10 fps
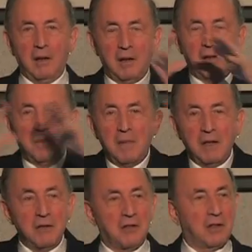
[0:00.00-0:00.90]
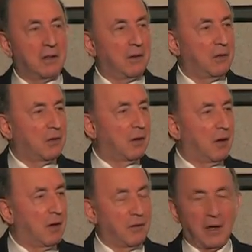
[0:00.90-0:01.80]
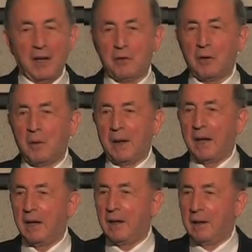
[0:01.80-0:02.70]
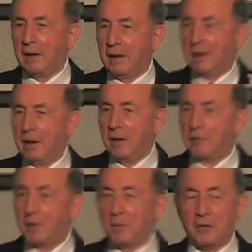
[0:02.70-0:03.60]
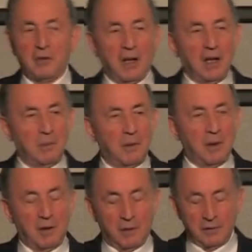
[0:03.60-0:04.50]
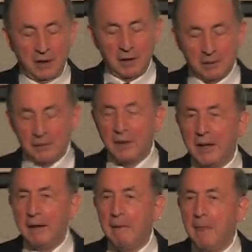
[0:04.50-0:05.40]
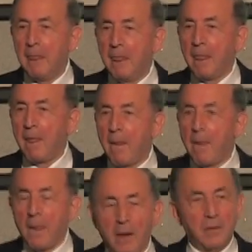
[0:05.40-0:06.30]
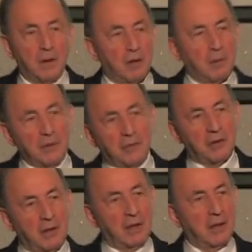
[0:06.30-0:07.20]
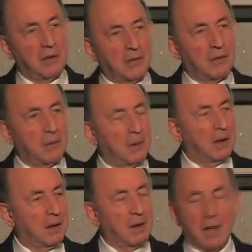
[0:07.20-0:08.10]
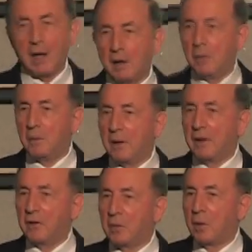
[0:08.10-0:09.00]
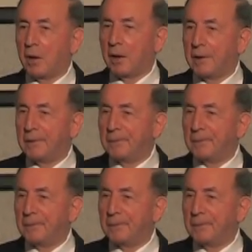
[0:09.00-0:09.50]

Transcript: the dimensions of SOA from standpoint of DoD, the question is, well, how will this work?